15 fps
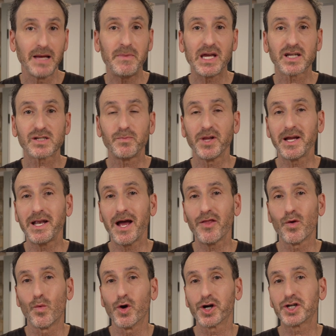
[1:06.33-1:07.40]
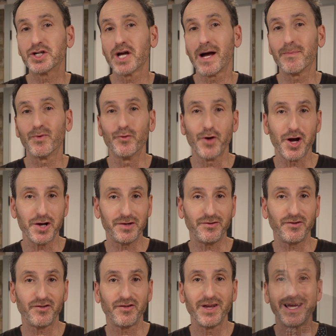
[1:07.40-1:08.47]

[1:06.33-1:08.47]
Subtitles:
me explain how the workshop runs.